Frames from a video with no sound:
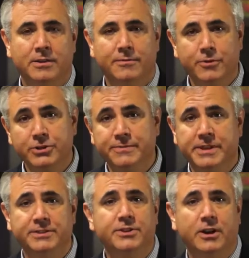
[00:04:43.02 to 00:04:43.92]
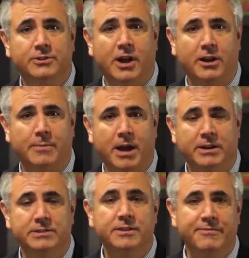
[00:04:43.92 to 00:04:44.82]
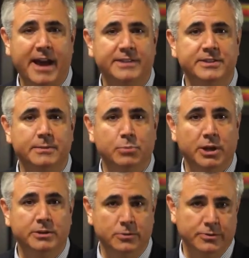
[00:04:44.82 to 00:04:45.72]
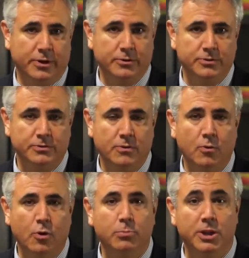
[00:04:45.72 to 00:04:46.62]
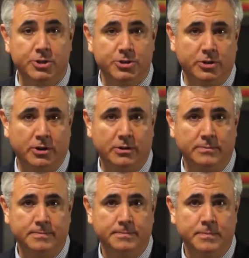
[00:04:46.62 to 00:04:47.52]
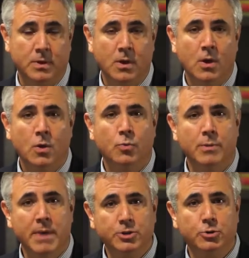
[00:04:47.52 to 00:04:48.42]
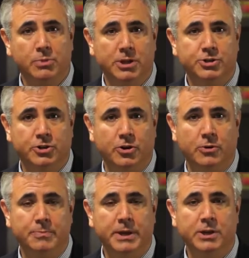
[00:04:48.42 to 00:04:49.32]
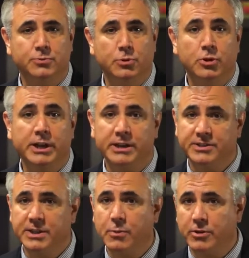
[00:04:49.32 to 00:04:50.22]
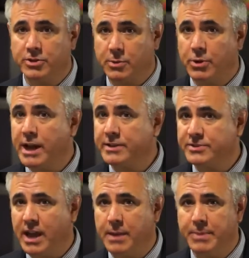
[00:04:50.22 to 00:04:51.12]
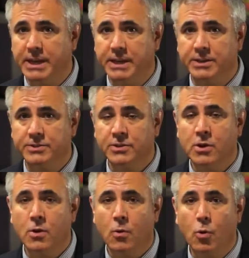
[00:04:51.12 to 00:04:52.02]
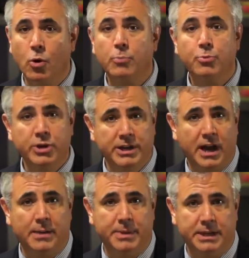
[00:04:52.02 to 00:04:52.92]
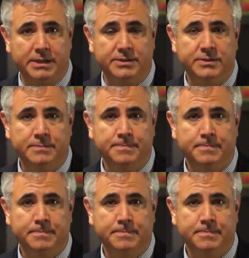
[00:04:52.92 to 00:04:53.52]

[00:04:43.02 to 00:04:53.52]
The first of these that I'll talk about is the fasting blood glucose, or blood sugar. We measure blood sugar because we're looking to see whether someone has diabetes or prediabetes.